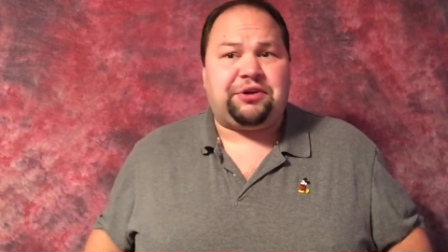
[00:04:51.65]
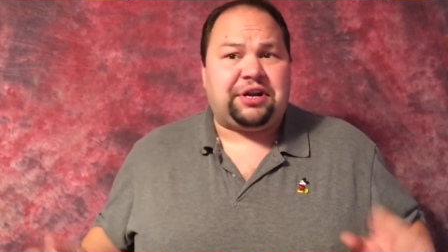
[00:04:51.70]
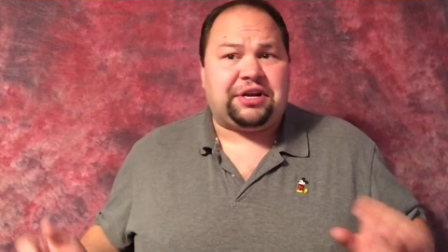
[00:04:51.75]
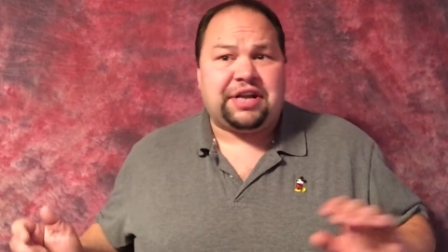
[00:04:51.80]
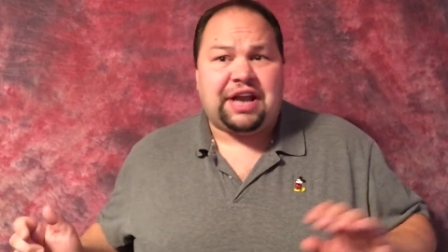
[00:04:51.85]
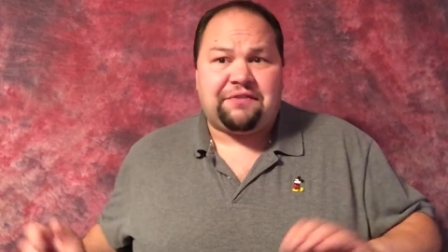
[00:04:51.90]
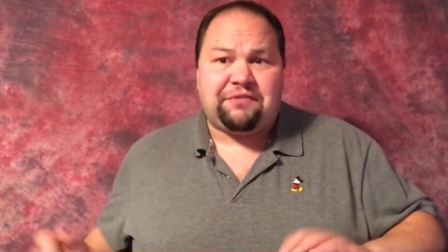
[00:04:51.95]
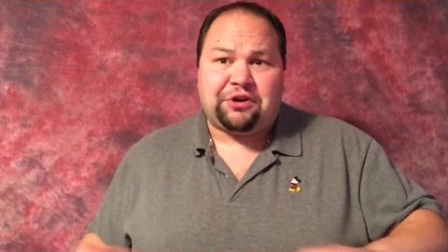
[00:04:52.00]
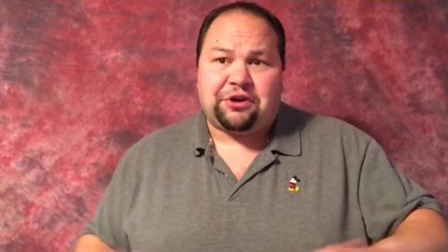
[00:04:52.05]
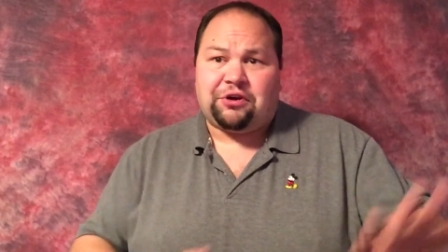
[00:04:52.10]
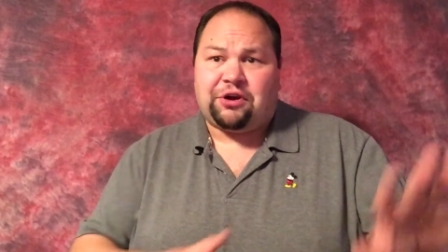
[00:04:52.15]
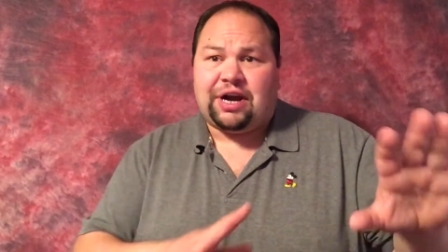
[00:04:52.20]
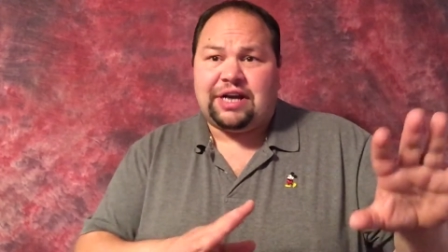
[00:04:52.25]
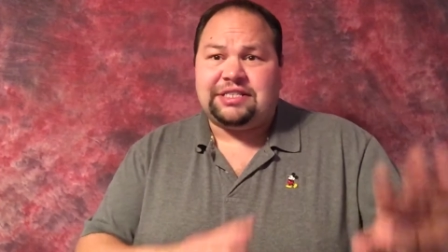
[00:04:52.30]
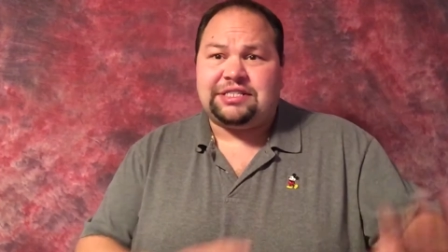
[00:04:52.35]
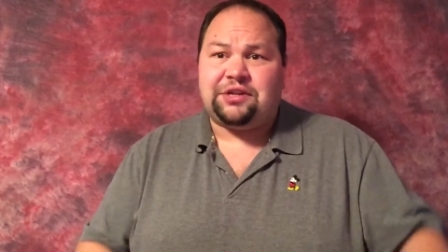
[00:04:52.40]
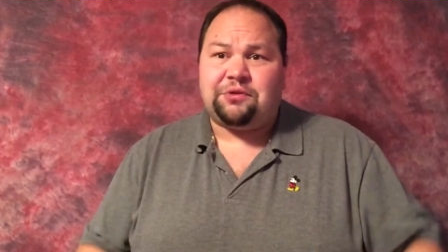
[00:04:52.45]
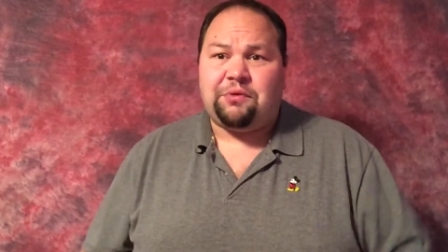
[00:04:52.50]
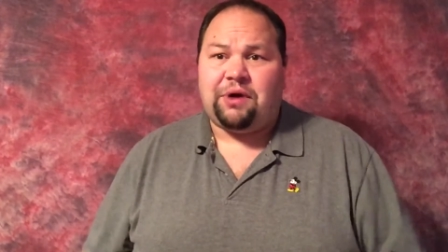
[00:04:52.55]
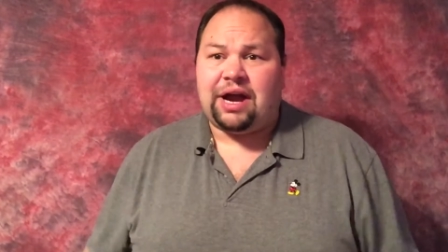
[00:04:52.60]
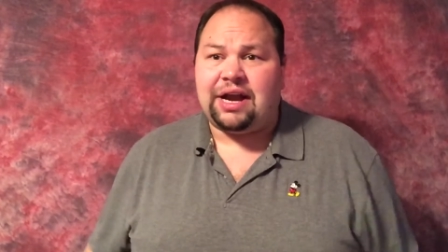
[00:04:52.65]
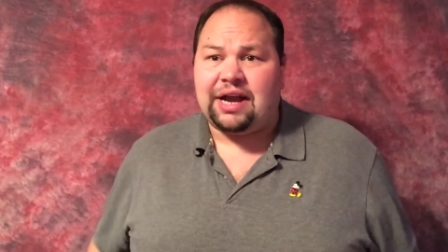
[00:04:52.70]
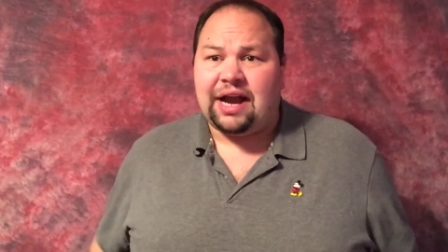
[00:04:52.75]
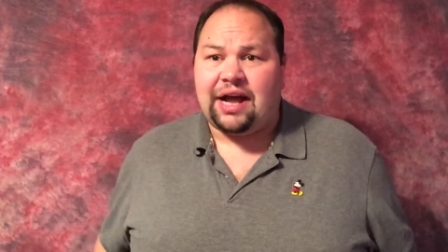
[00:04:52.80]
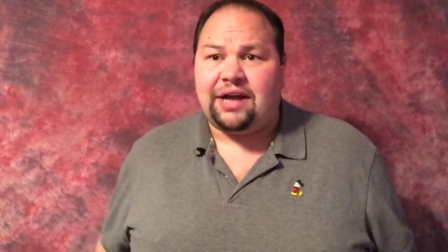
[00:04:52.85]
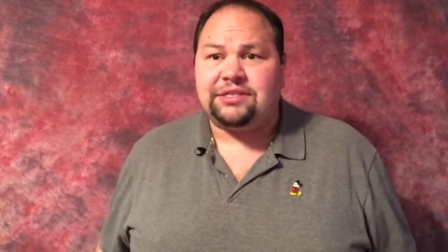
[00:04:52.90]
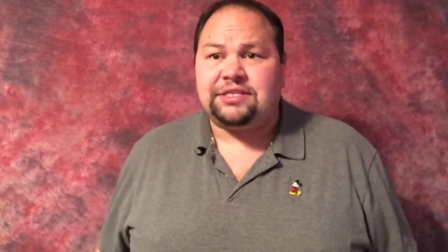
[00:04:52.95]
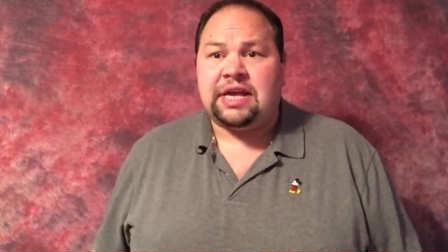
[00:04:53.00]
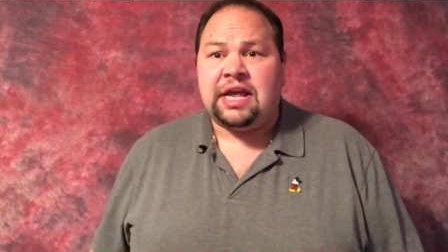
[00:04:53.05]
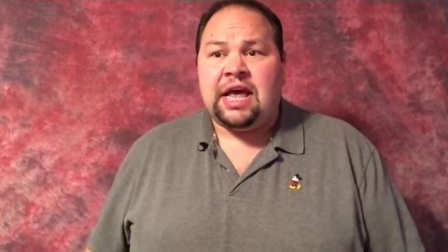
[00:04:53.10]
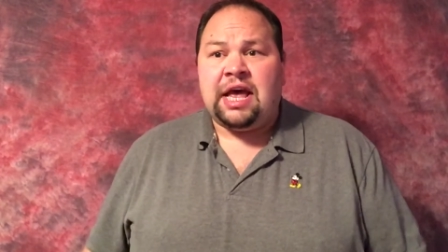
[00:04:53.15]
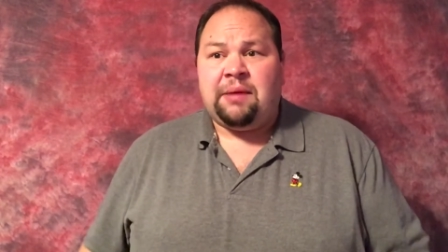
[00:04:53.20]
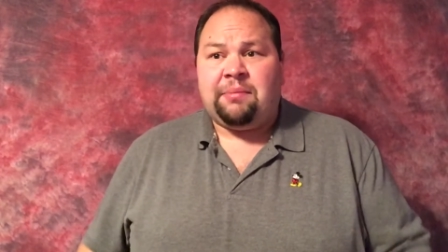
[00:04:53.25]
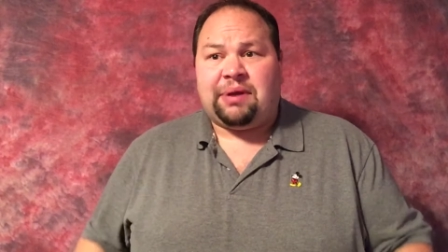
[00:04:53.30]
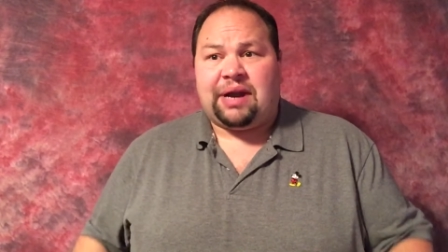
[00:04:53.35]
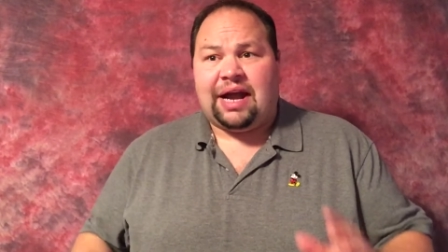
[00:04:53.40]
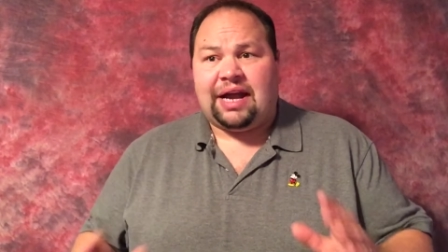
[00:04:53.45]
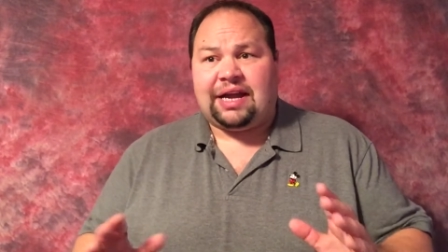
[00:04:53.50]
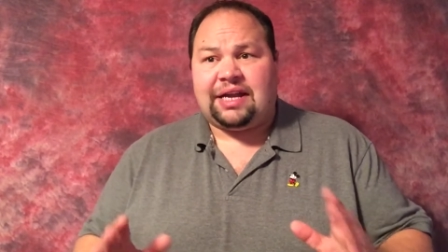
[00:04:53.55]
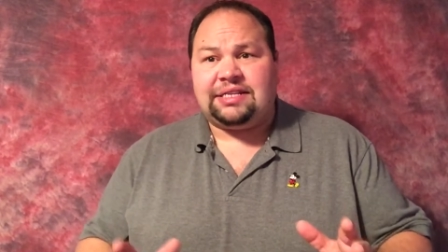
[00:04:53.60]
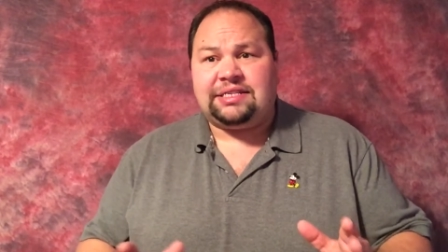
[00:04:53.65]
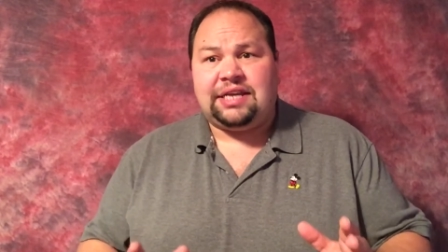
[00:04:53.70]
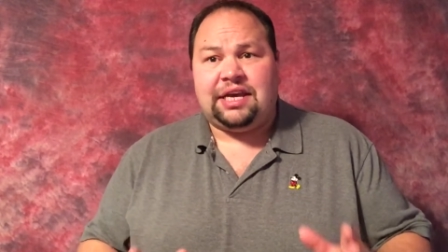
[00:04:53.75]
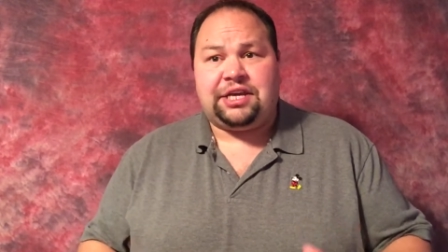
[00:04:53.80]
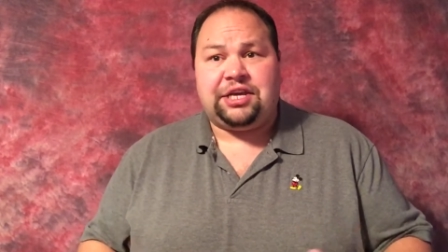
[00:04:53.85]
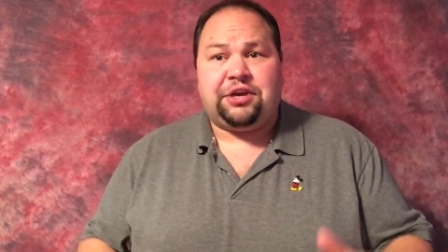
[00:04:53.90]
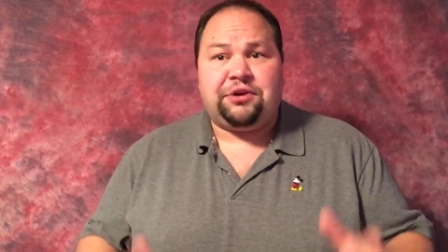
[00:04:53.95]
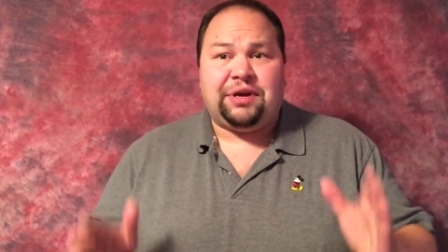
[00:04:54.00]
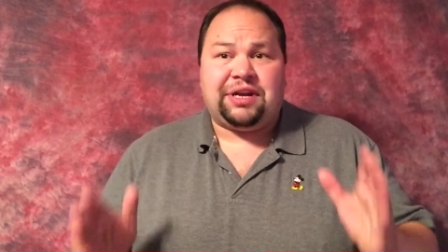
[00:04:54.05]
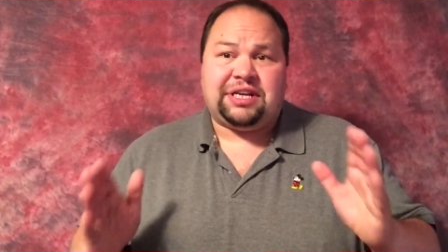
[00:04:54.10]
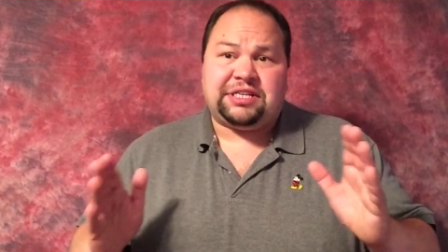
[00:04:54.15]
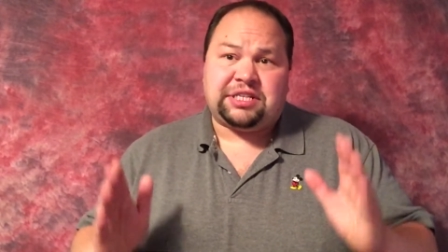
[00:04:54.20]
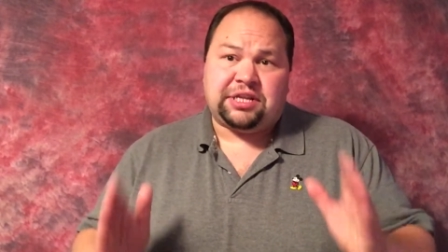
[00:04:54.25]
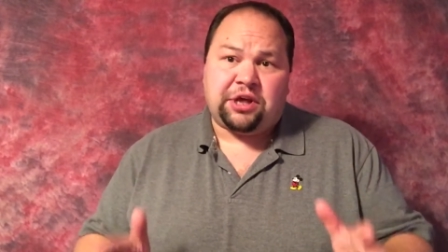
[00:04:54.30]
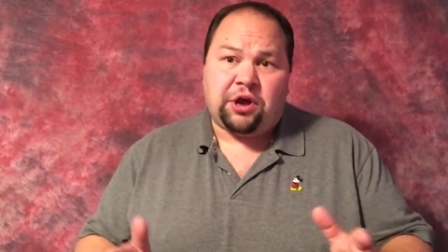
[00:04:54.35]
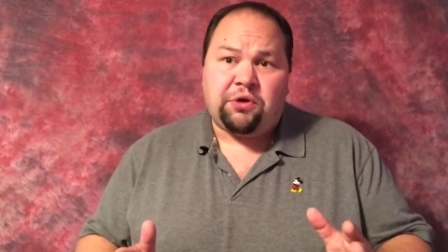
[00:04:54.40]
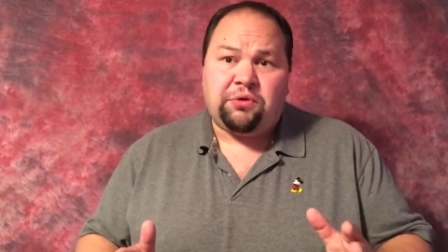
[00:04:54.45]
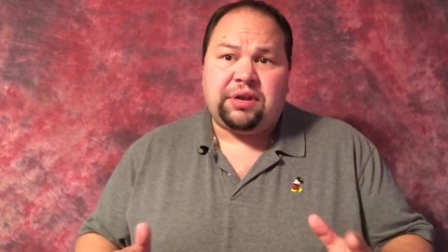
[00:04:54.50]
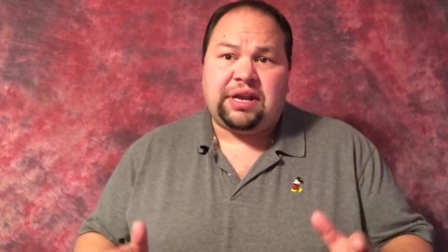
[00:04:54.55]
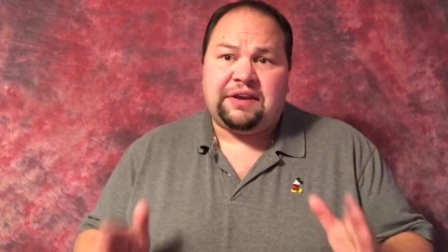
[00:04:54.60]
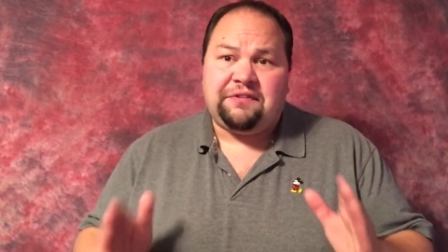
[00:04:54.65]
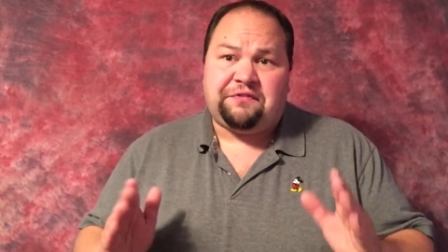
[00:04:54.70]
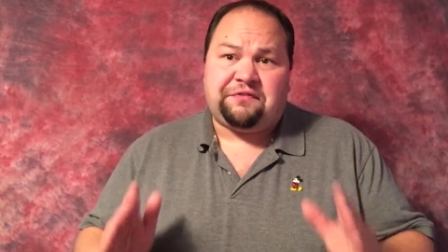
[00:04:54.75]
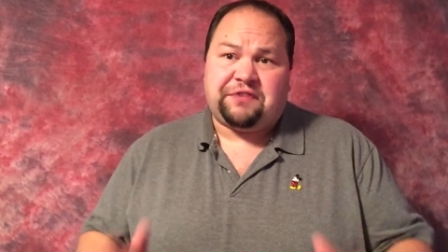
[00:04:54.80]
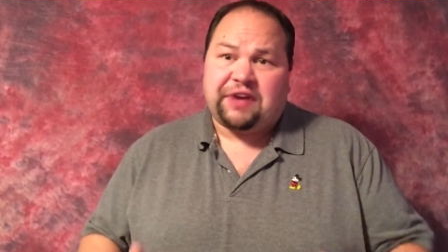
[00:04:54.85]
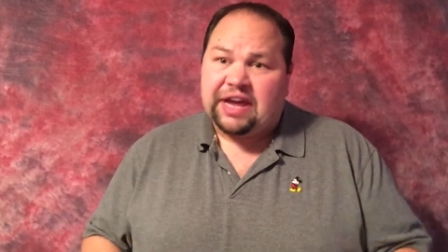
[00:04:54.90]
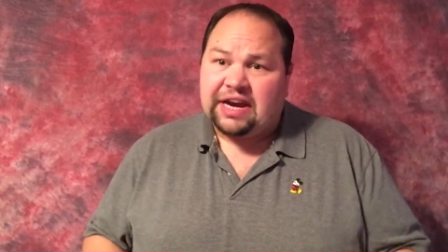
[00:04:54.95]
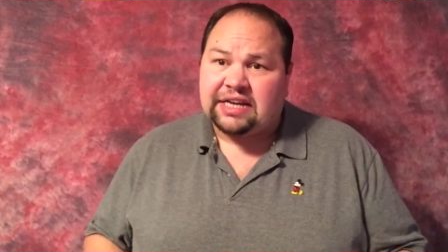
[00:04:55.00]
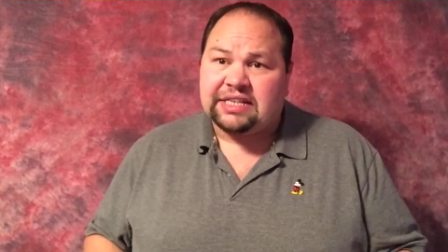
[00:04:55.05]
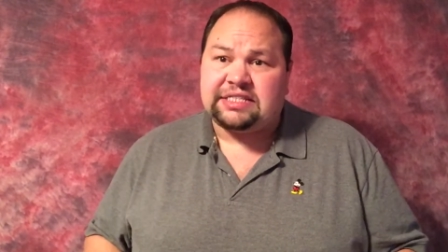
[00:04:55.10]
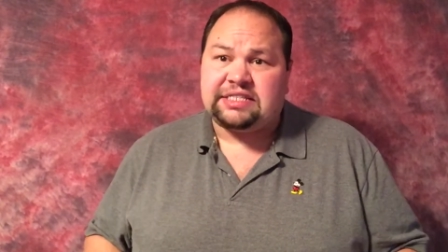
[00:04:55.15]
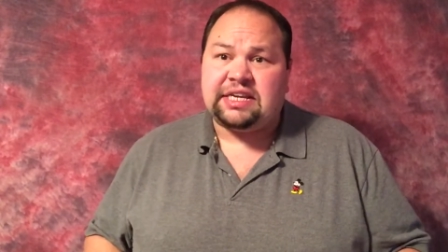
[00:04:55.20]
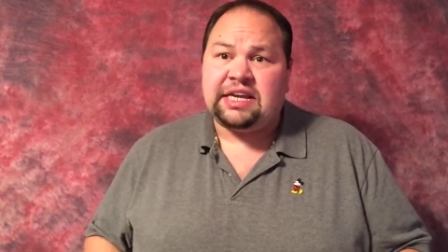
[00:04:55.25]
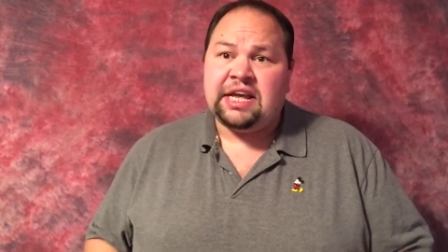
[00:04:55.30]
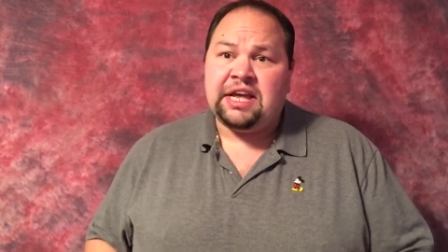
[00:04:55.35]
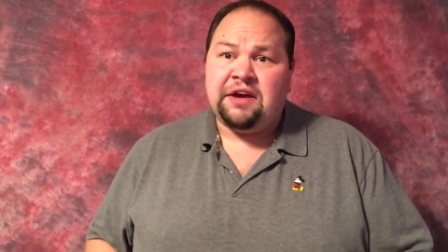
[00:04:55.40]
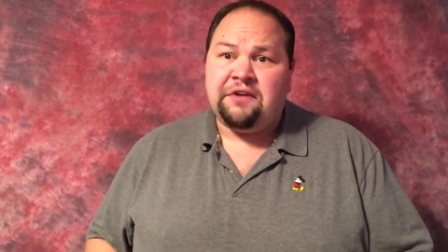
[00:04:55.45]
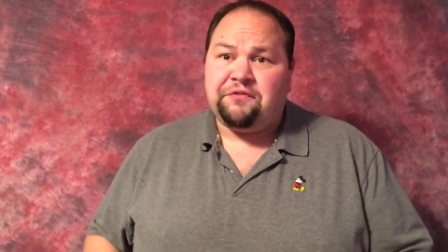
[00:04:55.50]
It'll never grace the White House, but I can tell you it is the only fix